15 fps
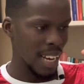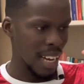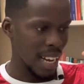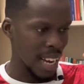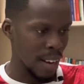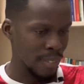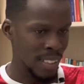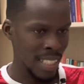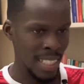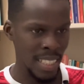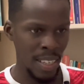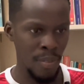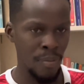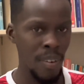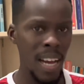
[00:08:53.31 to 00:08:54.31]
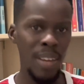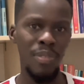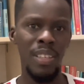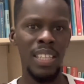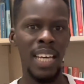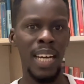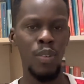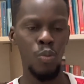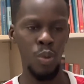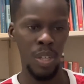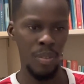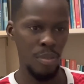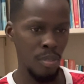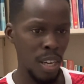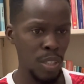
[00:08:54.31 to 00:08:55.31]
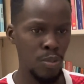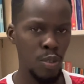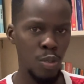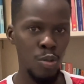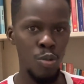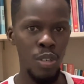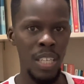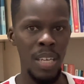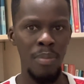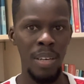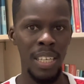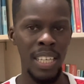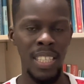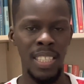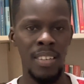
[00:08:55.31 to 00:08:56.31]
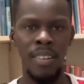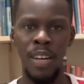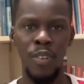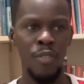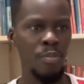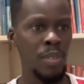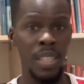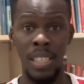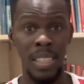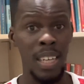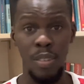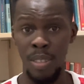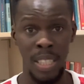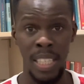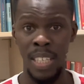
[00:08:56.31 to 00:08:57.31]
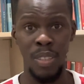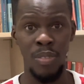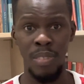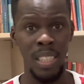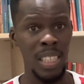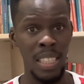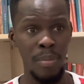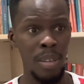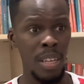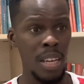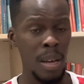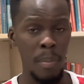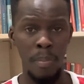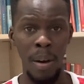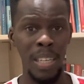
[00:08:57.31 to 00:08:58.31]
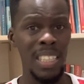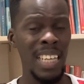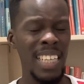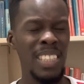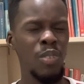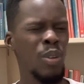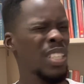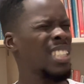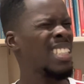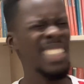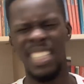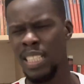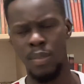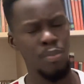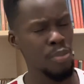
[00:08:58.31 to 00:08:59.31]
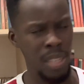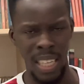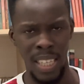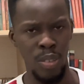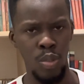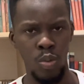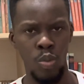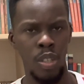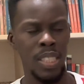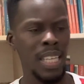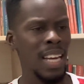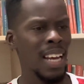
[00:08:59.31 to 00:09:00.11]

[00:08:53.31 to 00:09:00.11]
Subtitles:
After surviving that wave, Rashford's goal came against the run of play. That was the end of the game. Man United were just brilliant to watch.